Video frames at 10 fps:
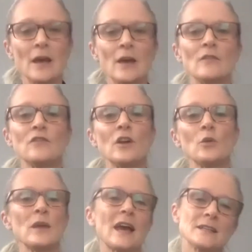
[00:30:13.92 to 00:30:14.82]

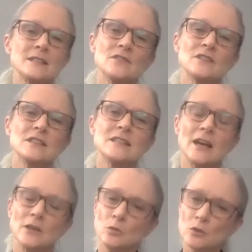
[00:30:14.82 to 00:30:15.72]
following activities
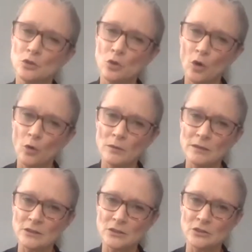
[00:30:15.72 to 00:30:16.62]
that you would
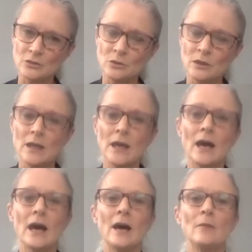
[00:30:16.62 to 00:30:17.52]
normally do
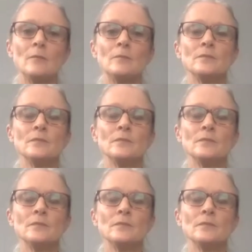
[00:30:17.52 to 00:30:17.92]
um,